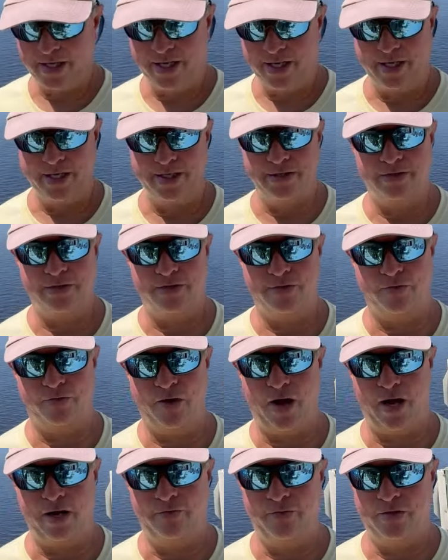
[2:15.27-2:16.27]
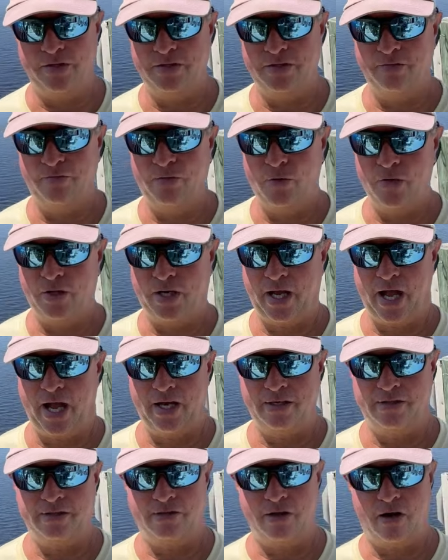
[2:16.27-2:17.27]
and get into the Friday fishing
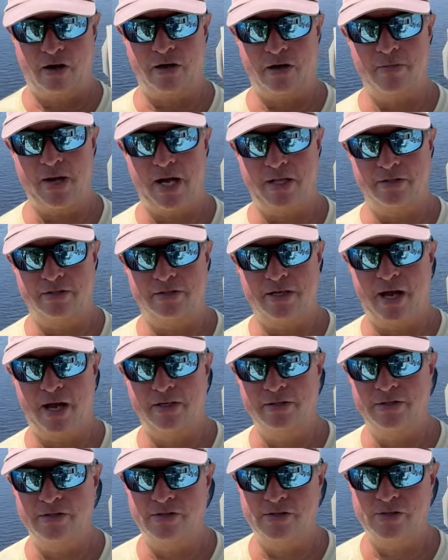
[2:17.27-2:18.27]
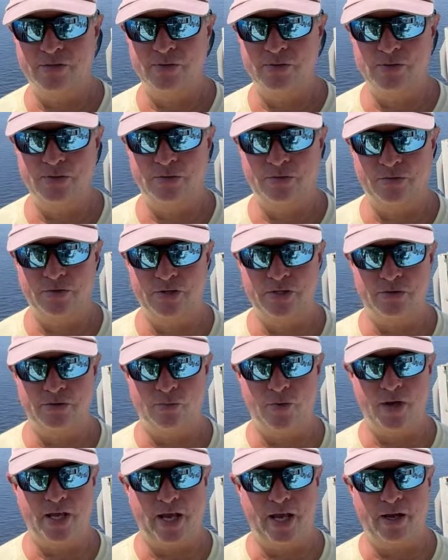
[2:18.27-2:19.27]
forecast, talk about the tides and salooners for this
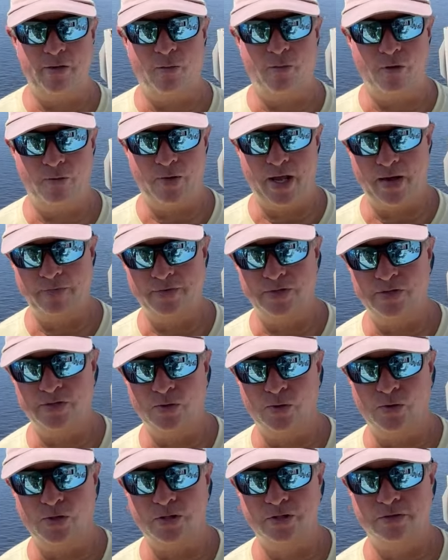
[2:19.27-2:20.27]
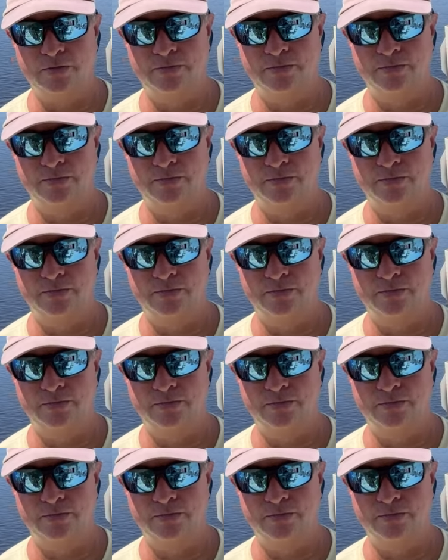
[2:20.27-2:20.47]
weekend and what we have in store.